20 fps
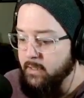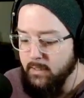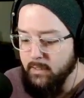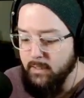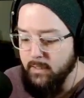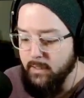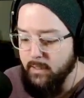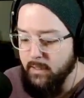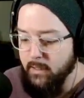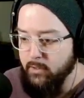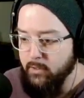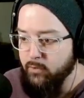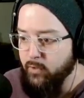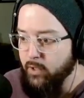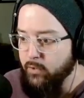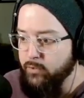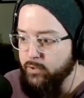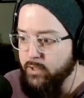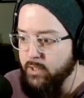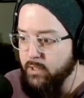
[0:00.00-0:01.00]
Can I
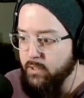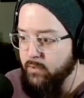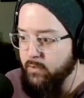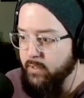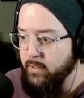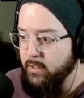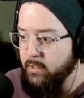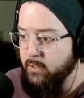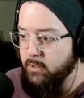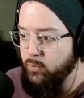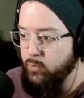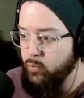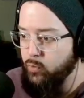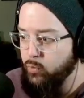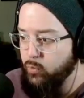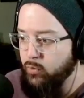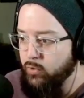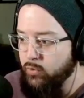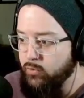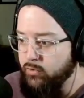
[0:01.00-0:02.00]
uncrouch now? Thank you.
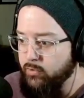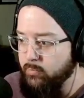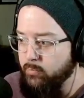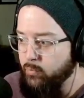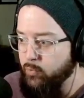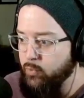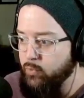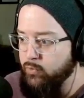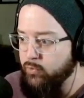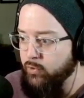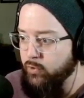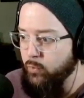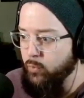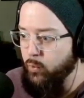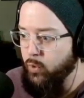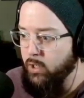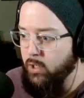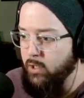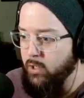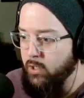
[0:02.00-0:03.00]
There's some runes on the
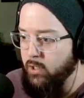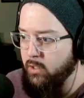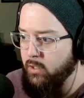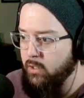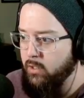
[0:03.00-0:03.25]
wall.